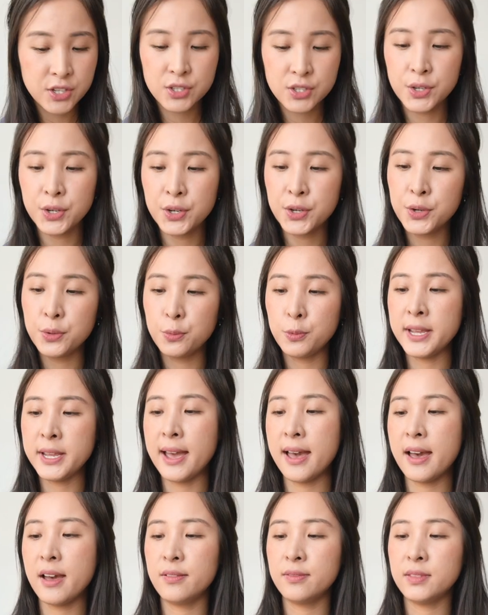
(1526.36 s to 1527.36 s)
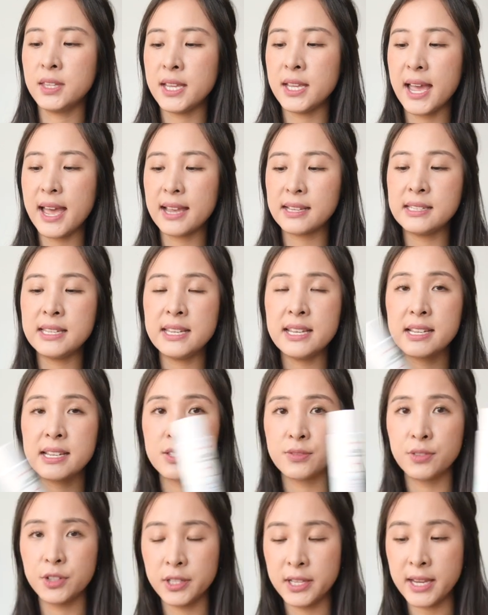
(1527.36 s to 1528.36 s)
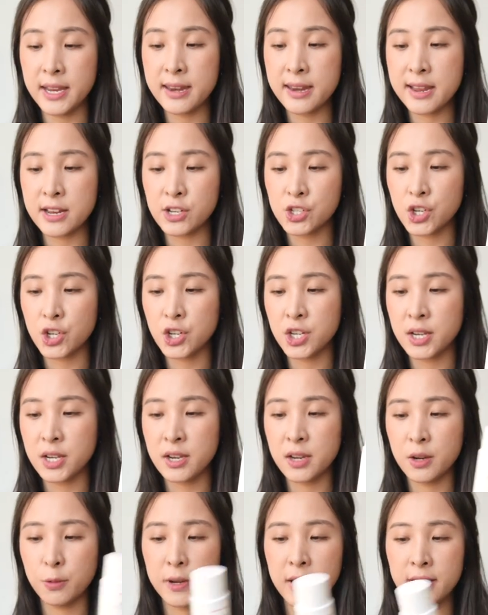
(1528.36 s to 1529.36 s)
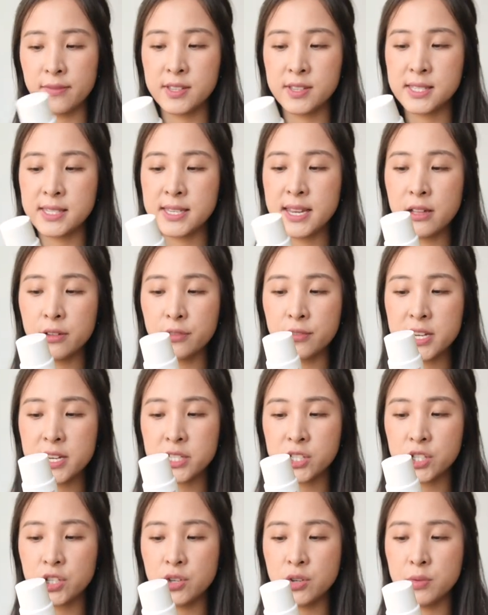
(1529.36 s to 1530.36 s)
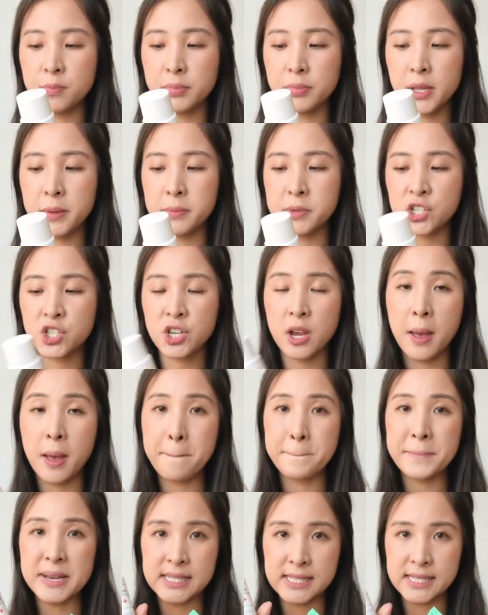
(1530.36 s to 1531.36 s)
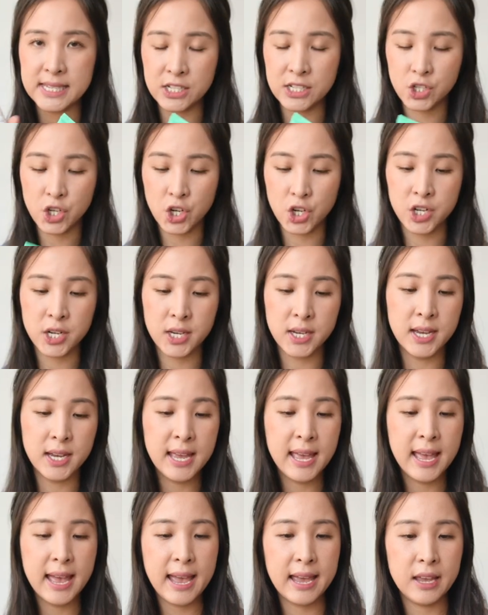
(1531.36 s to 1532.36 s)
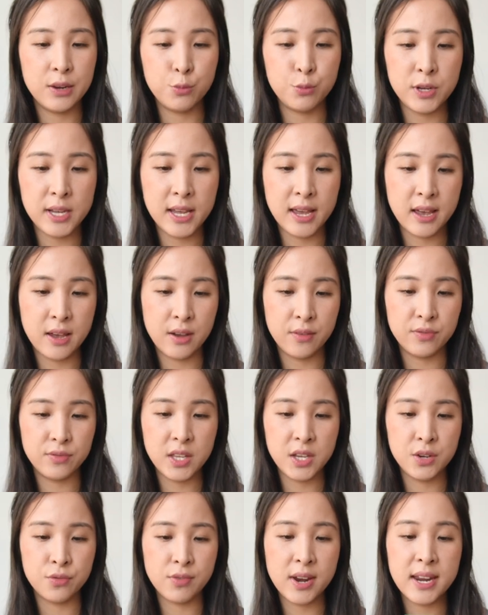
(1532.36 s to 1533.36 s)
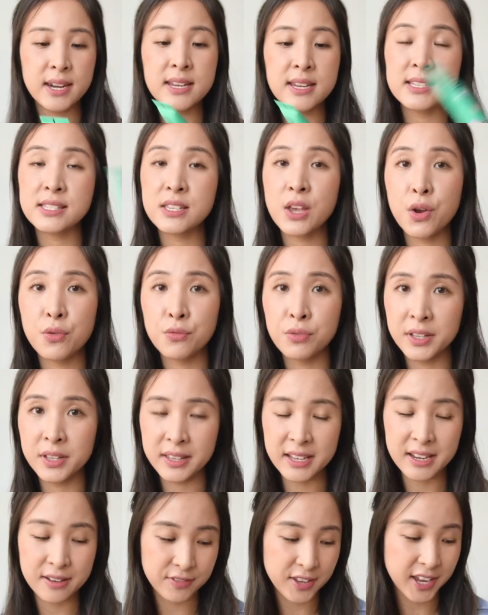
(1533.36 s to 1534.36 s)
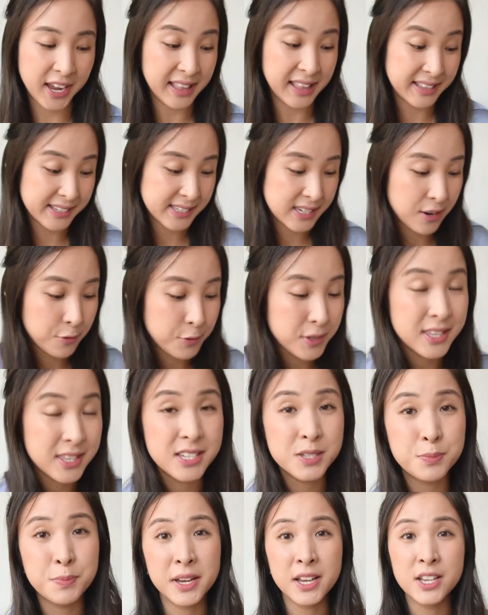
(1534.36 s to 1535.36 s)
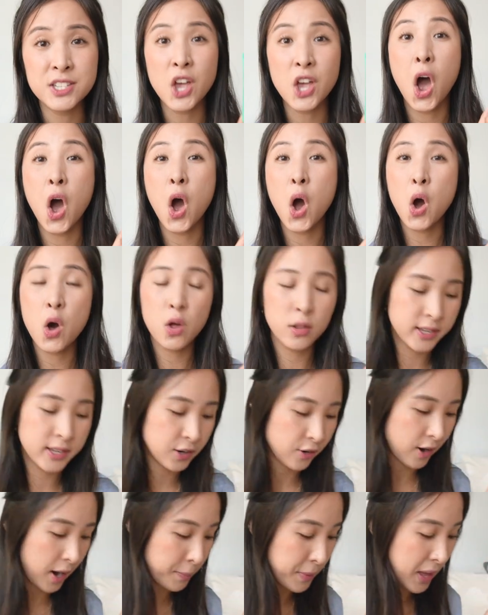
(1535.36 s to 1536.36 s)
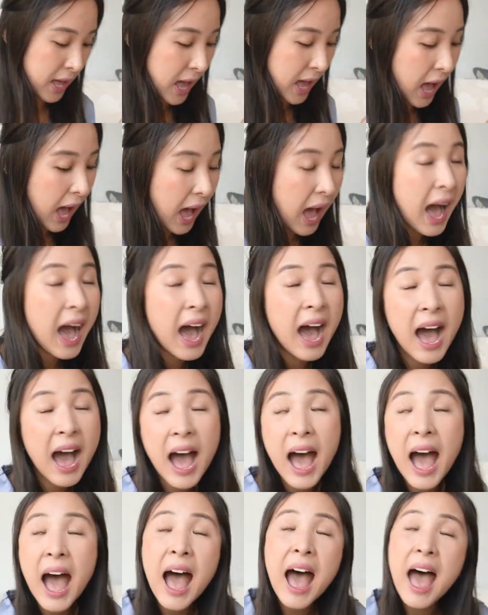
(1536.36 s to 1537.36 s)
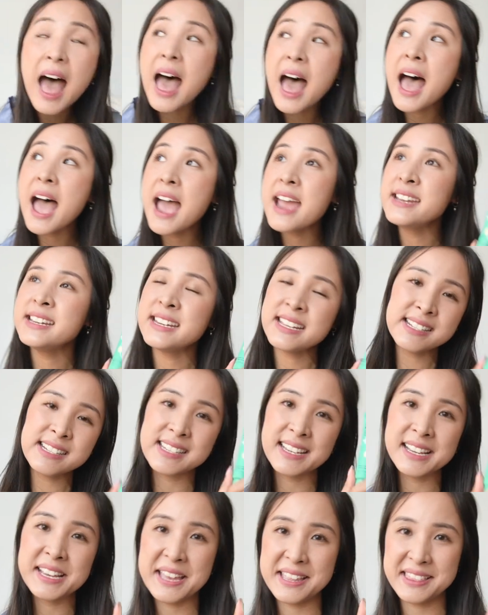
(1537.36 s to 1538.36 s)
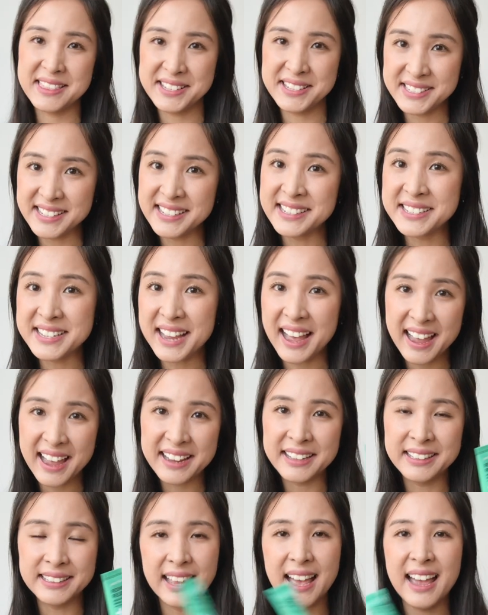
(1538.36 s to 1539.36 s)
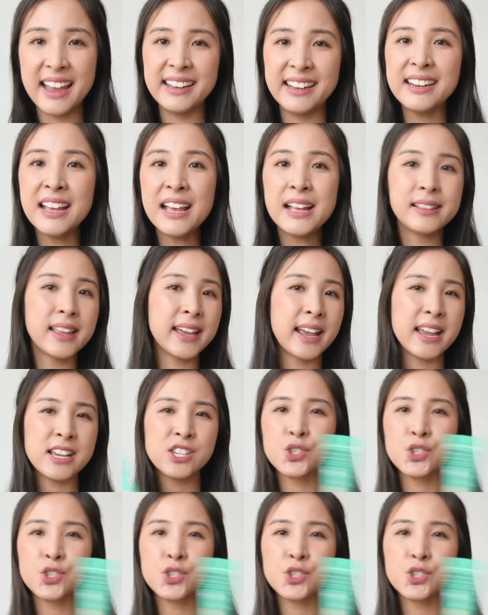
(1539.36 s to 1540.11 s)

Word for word: So we have the Acne Exfoliating Toner, we have the Snail Rescue Blemish Busting Toner, and we have the Redness Relief. Okay, let's start with this because holy crap, I need to get this entire line. Like I